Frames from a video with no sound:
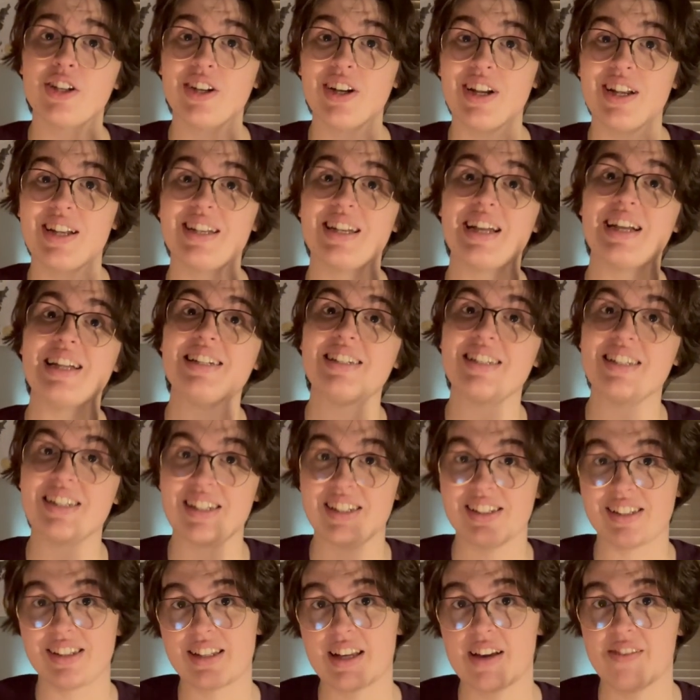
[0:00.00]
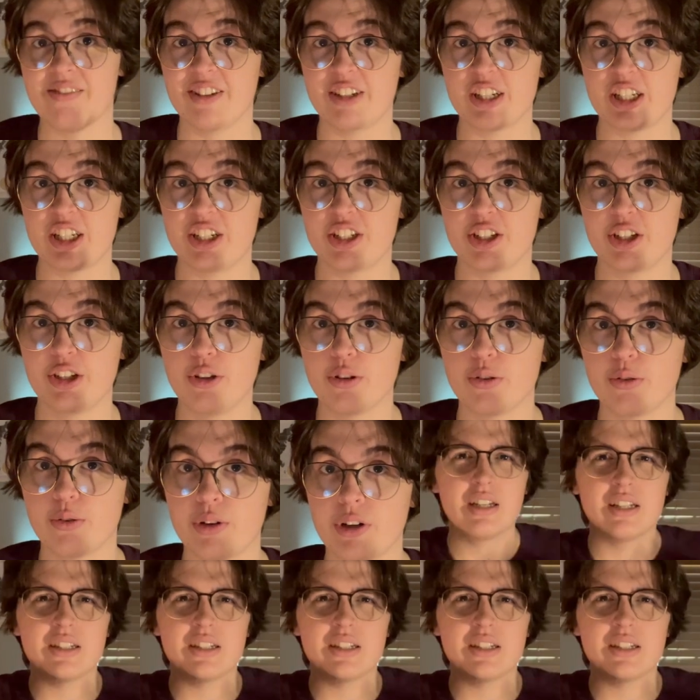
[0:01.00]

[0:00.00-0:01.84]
in 1972.